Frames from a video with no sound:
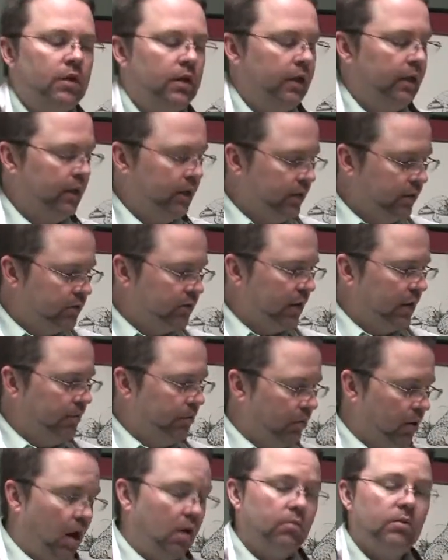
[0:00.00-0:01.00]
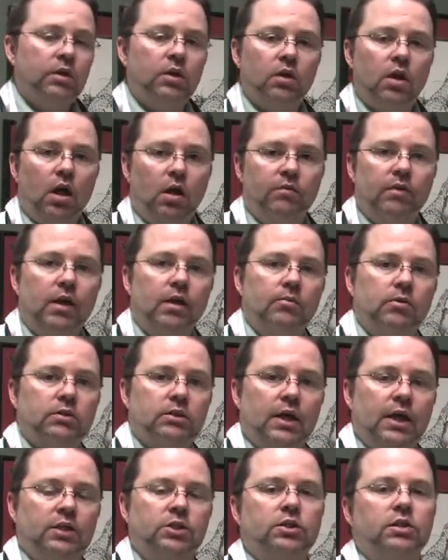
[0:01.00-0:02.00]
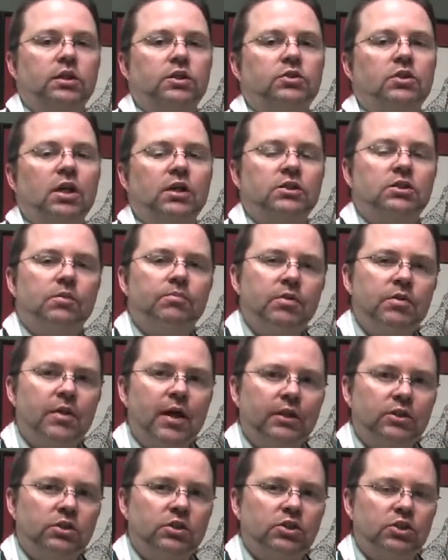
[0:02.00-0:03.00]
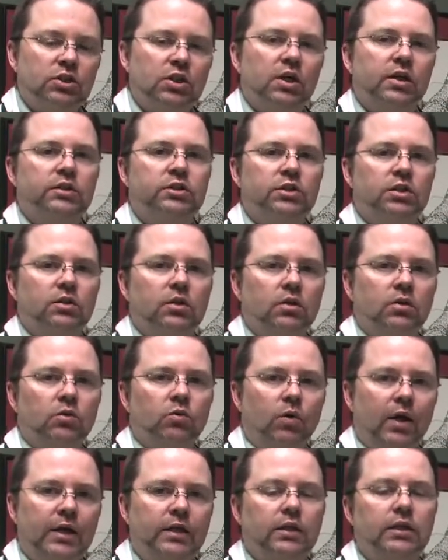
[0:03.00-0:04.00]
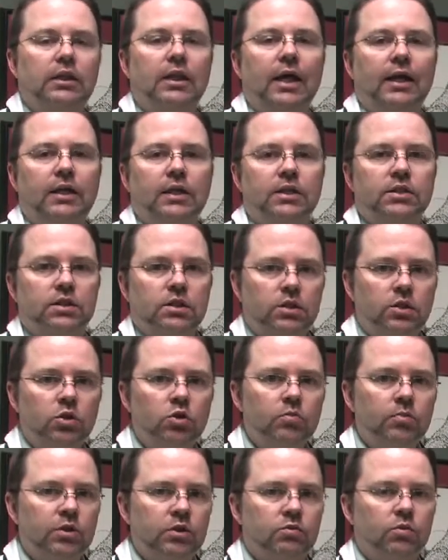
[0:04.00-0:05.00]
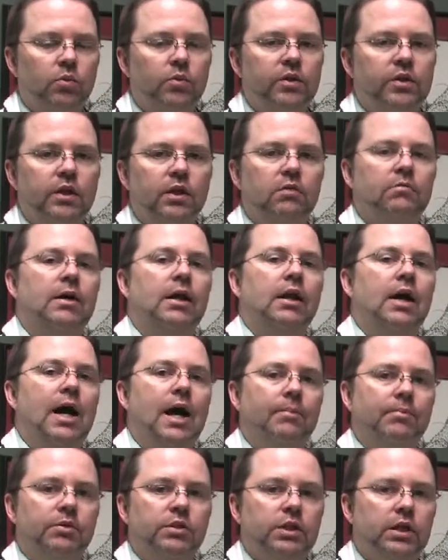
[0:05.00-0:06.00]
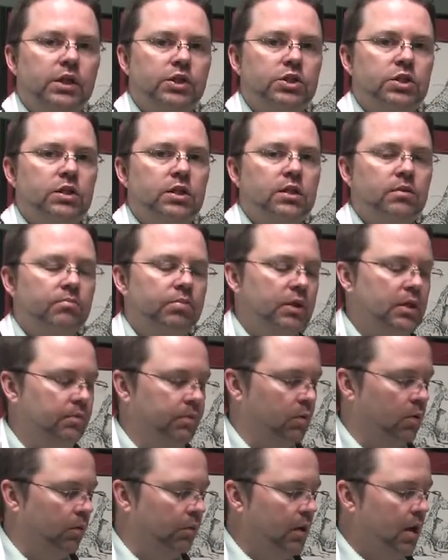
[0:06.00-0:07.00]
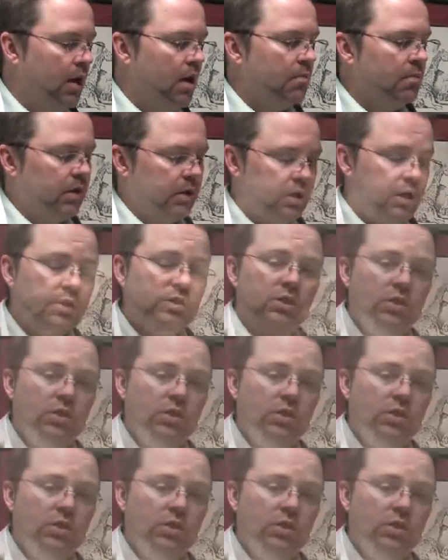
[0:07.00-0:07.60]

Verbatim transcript: is a problem in a lot of animals, actually. It's not something that's discussed greatly like it is in humans when we think about hypertension in people, but it does